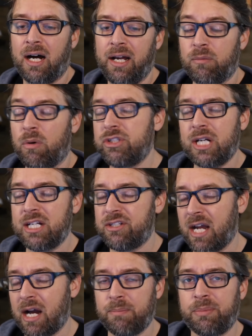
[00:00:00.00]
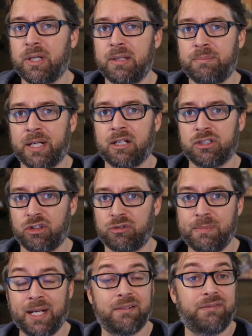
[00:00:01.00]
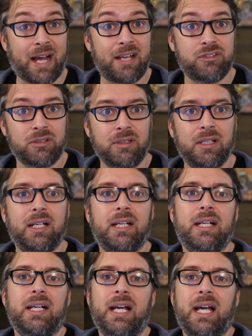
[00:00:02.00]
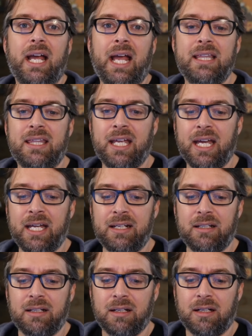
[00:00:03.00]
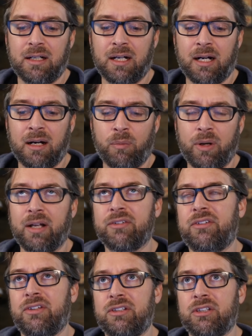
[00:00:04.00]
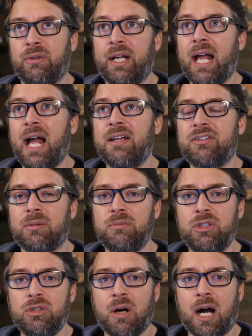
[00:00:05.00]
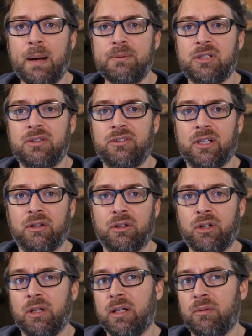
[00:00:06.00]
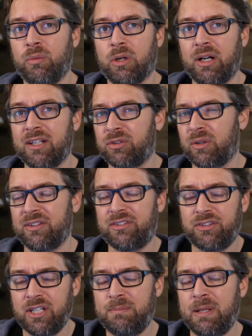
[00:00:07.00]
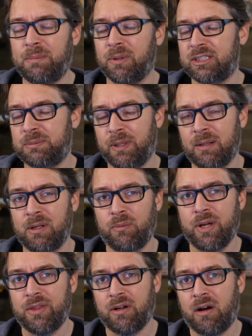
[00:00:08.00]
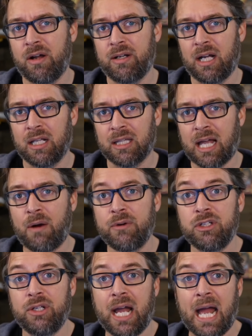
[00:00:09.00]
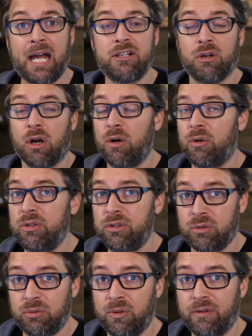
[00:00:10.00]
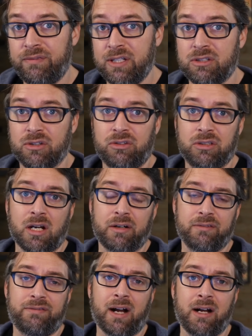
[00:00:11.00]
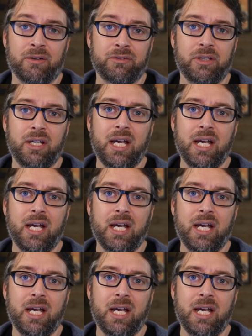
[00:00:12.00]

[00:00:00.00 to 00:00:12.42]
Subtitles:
It won't change the output, but it'll just make it faster. And then what else does it do? It has some new options that we're gonna sort of see people experiment with on allowing you to add your own new features to Docker files